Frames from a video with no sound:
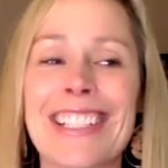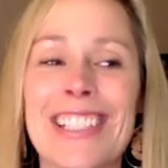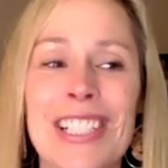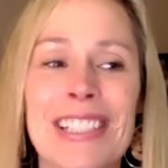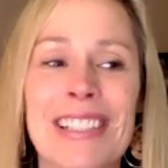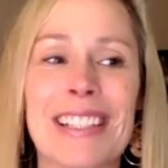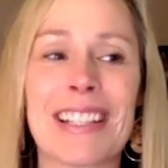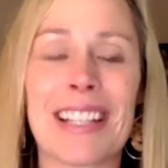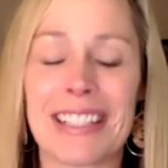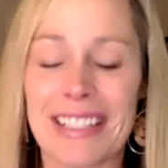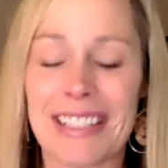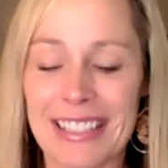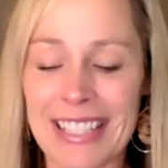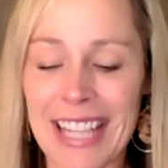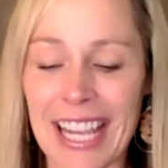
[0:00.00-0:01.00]
Just
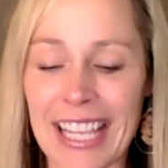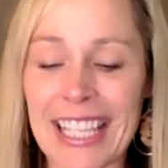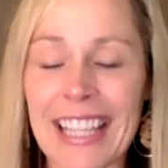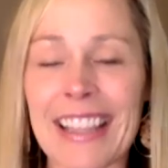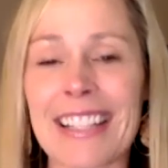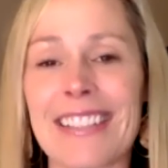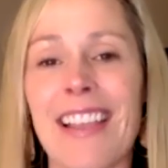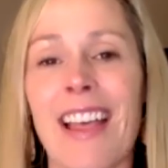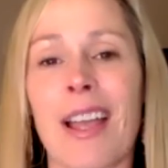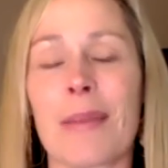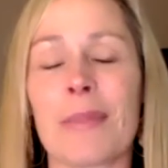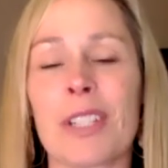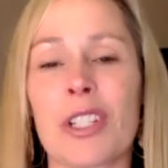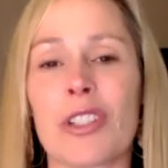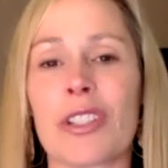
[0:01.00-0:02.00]
taking the
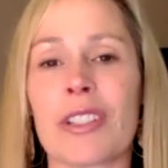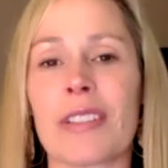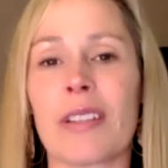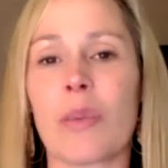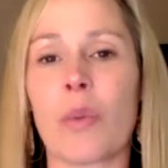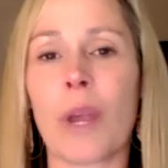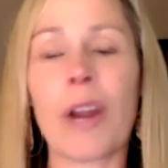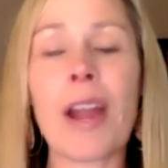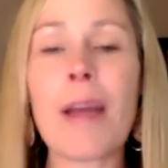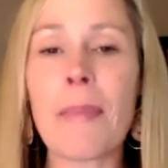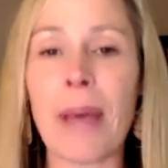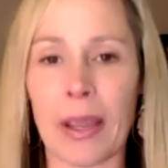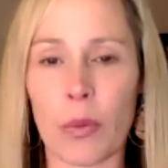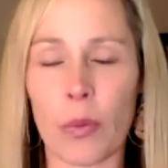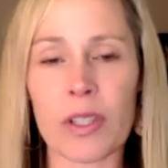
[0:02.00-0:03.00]
time to just, where am I?